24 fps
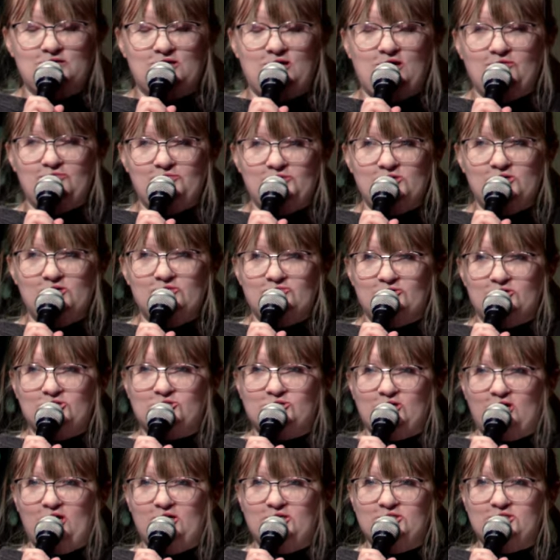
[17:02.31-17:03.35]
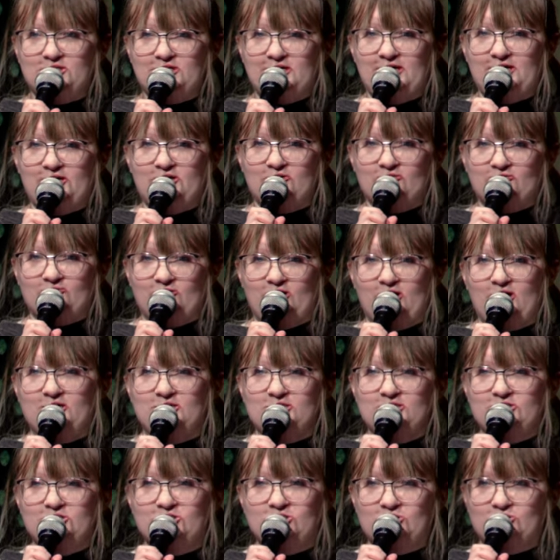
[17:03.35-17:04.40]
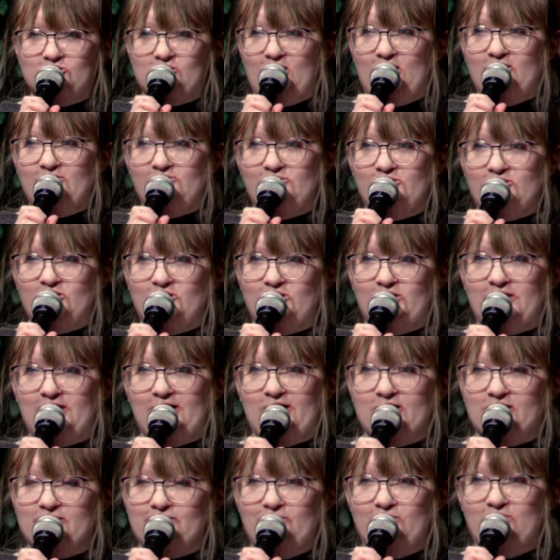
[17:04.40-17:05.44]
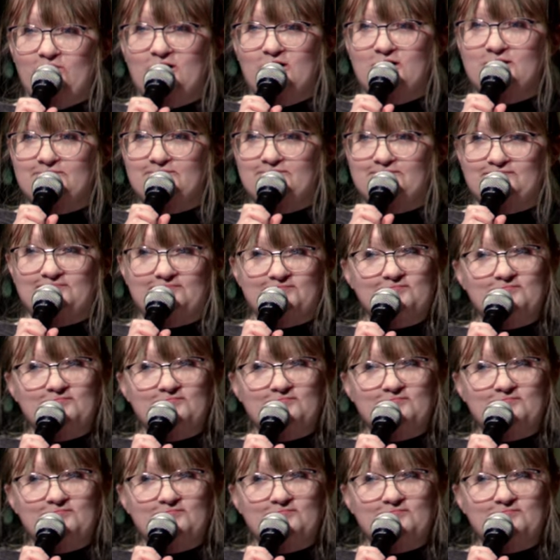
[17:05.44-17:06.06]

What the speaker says: Have you ever tried to get your friends to drive you to the airport?